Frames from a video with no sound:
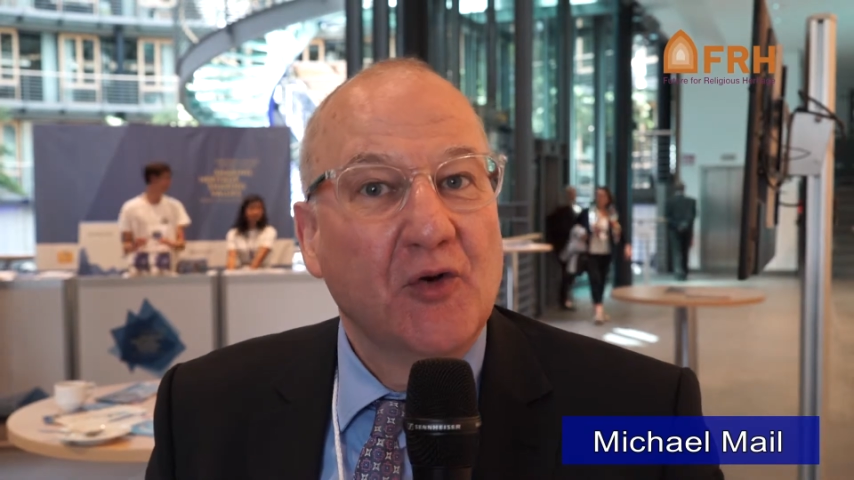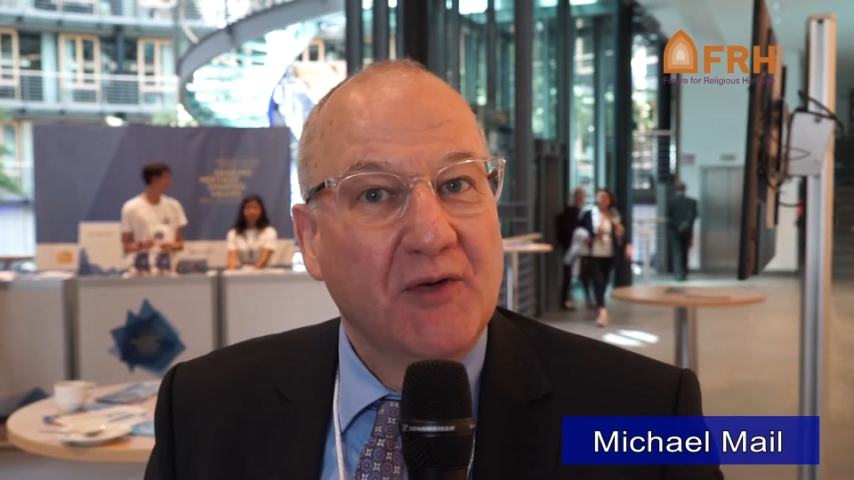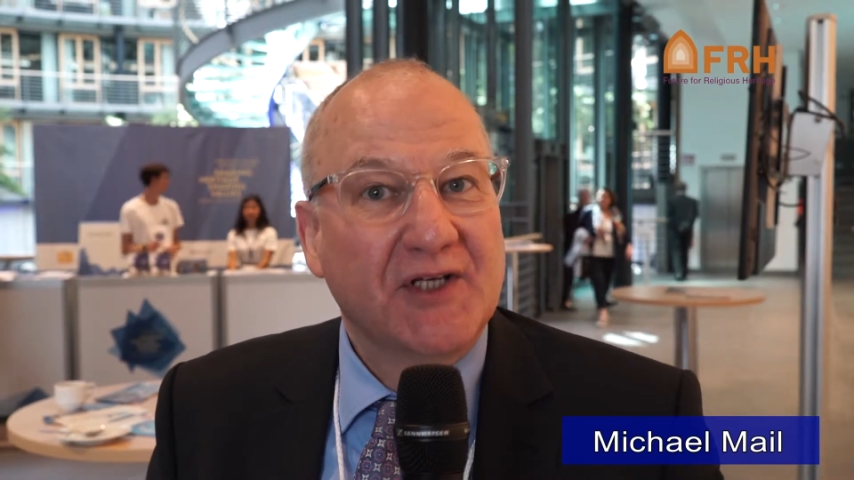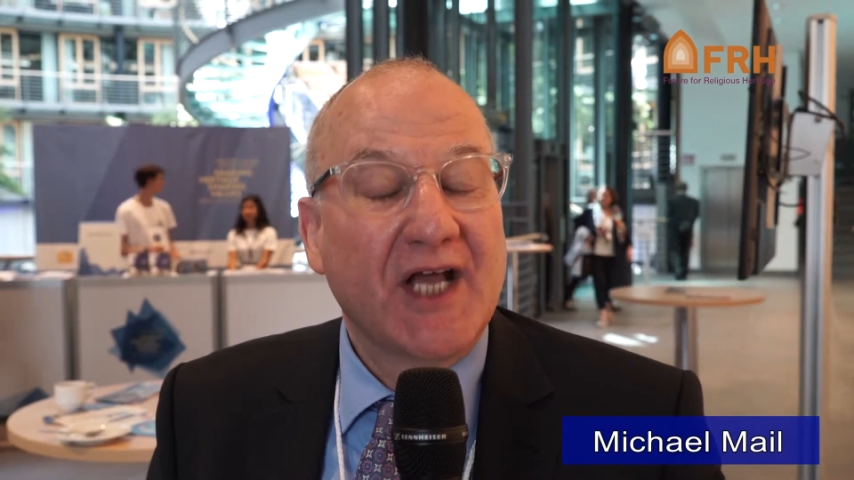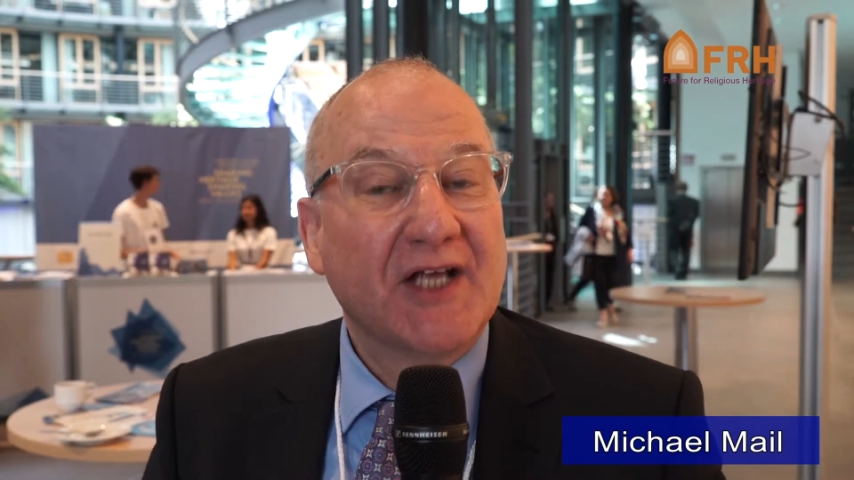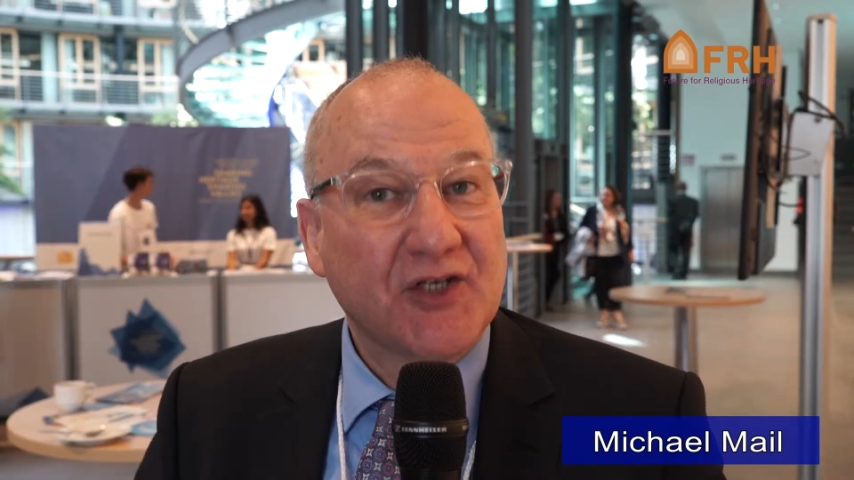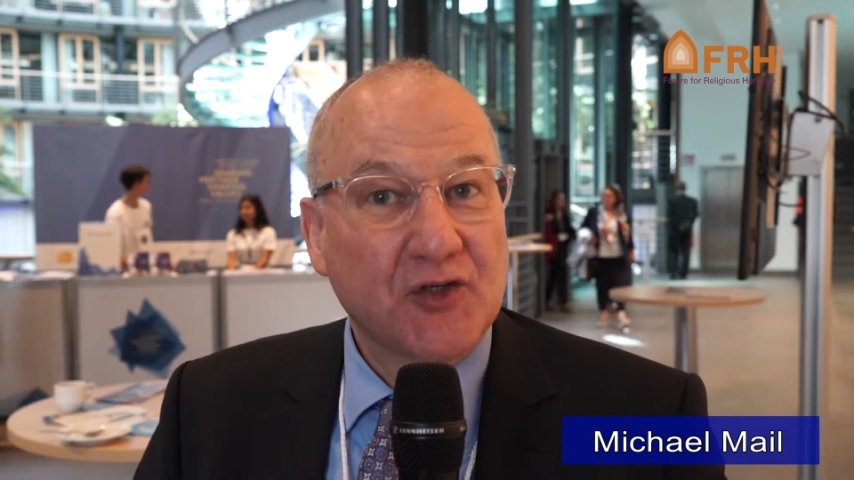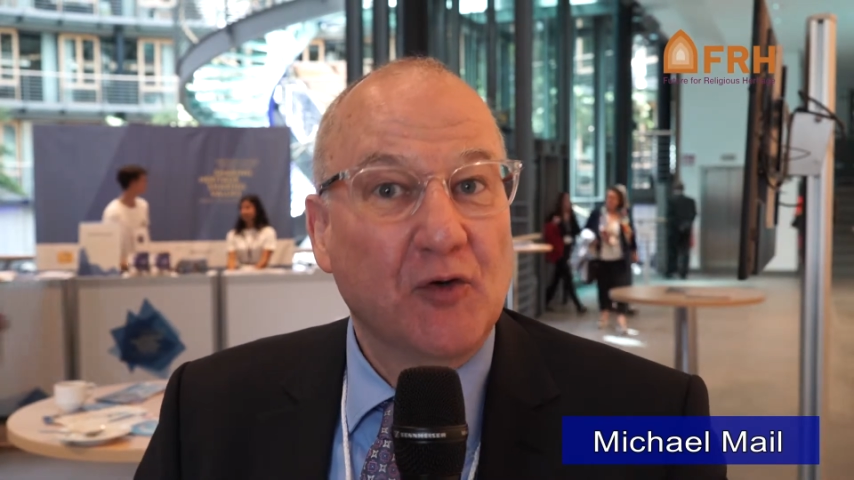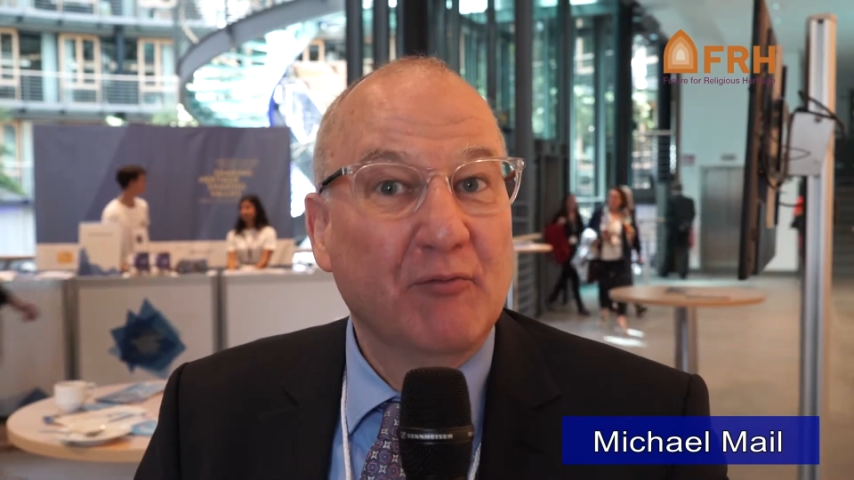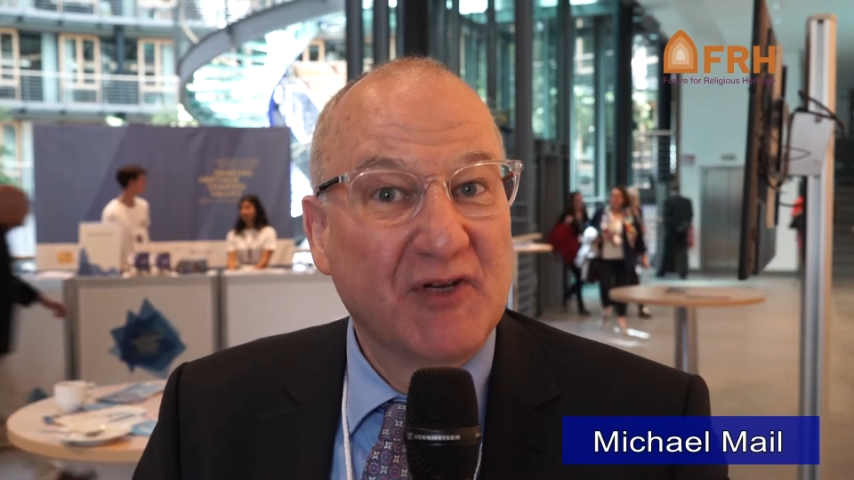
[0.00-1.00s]
which has
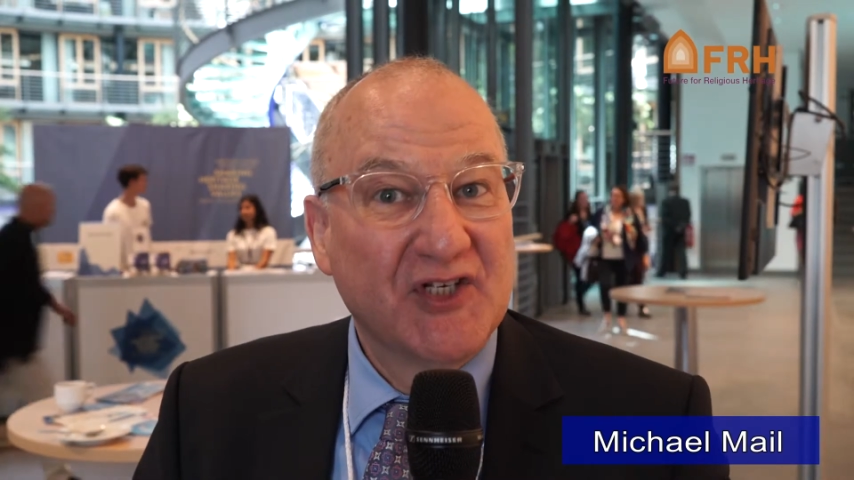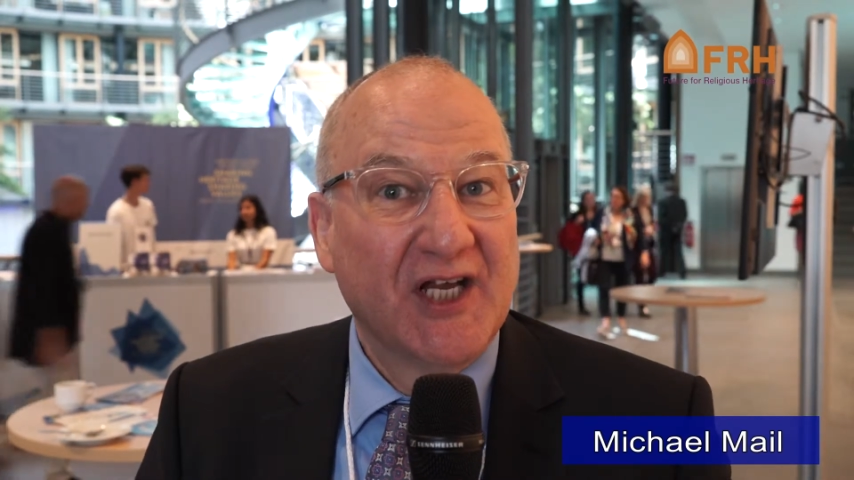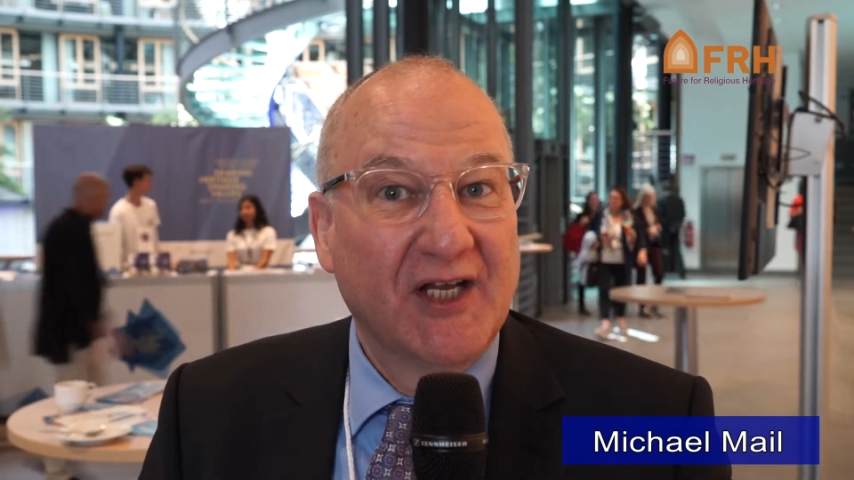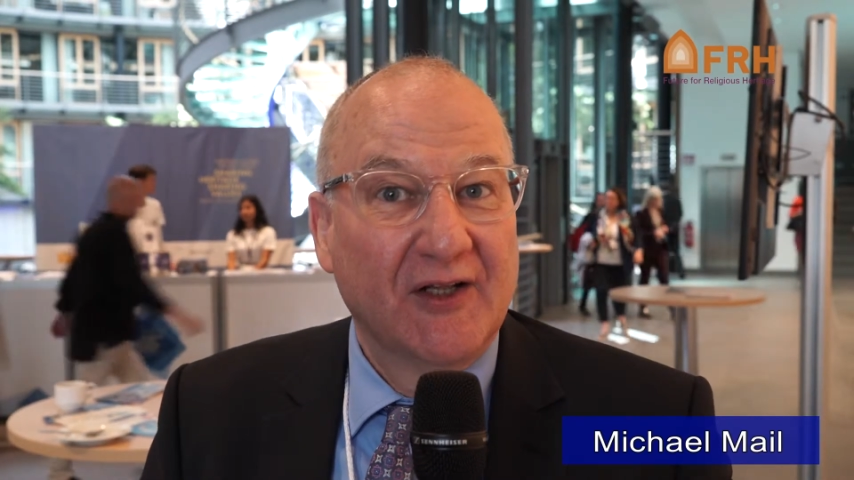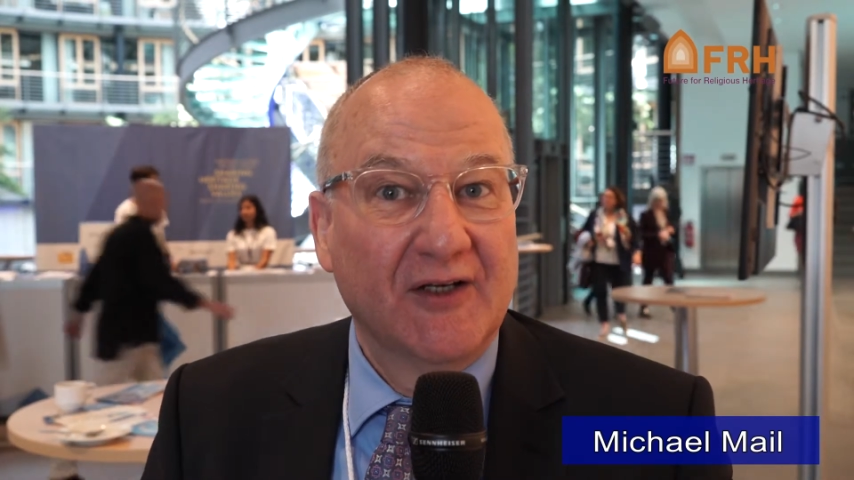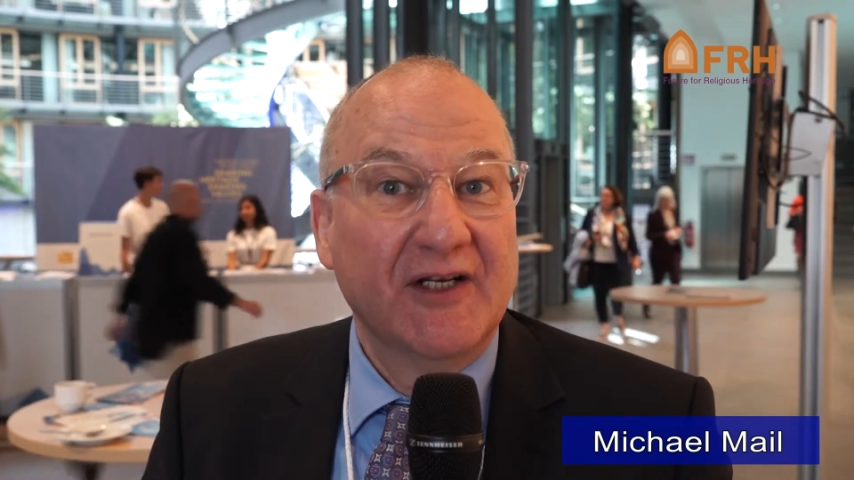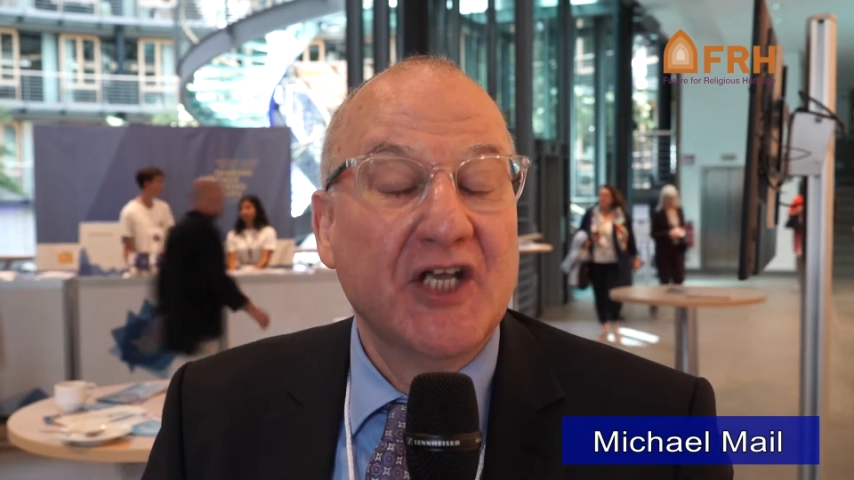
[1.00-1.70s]
its own particular